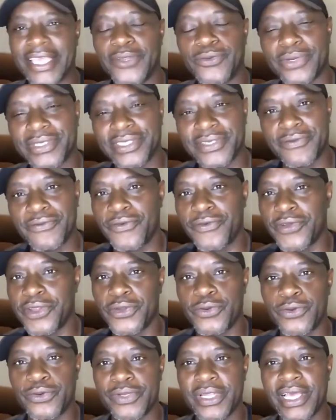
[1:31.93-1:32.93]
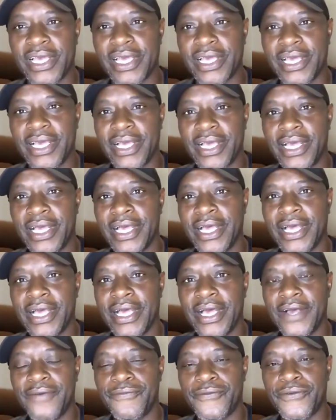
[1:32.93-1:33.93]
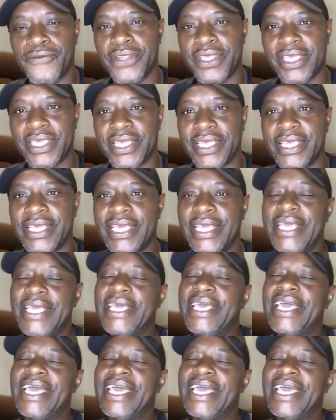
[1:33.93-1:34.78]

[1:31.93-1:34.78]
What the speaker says: I think it was a very good free kick.